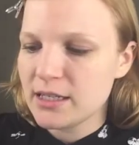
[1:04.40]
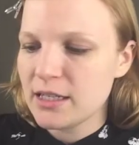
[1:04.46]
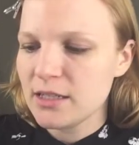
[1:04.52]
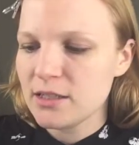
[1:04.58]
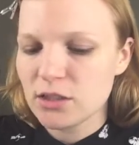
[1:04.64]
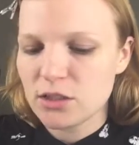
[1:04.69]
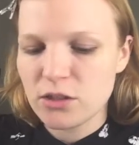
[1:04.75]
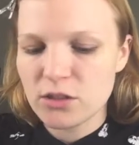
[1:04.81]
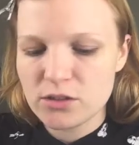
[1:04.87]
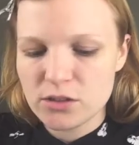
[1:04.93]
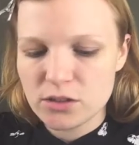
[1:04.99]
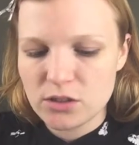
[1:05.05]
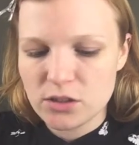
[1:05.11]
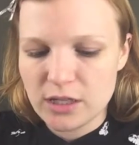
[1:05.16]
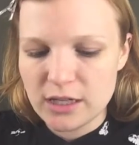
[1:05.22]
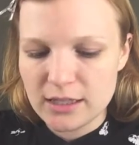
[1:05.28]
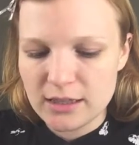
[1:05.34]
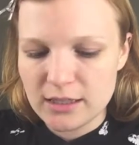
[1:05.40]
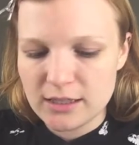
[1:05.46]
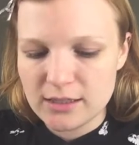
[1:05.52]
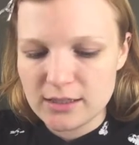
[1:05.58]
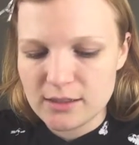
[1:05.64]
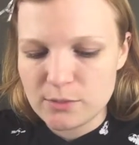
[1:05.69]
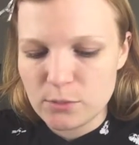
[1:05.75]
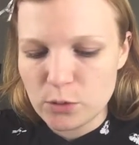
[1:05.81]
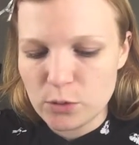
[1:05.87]
tend to concentrate
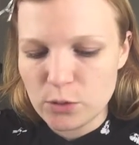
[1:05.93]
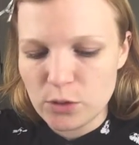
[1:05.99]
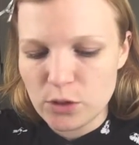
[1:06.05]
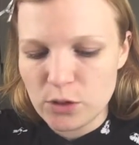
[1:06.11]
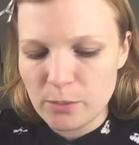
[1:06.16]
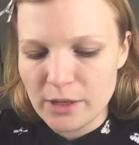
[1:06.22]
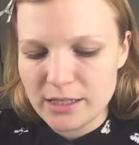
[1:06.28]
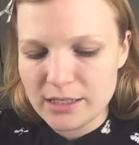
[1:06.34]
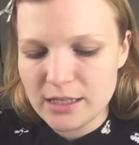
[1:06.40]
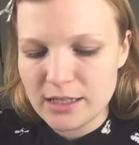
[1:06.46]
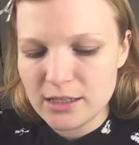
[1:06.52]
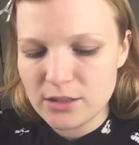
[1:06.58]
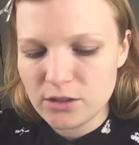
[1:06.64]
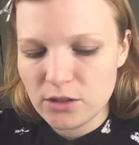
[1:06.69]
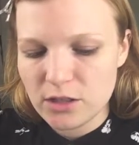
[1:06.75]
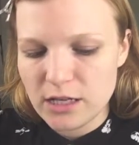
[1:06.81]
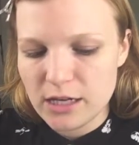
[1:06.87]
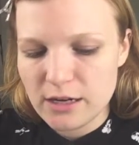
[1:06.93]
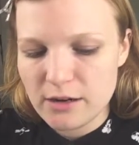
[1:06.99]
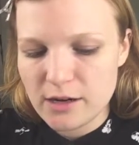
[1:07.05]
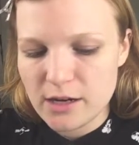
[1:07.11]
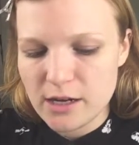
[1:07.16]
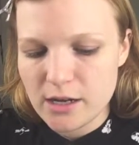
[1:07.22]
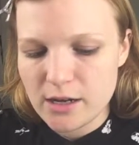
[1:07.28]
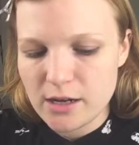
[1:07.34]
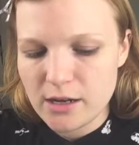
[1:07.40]
this more on my T-zone
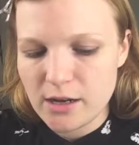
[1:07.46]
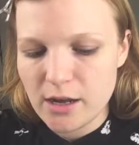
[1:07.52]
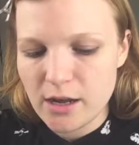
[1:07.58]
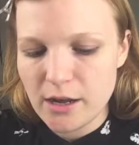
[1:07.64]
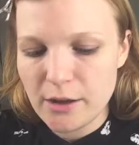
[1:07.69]
area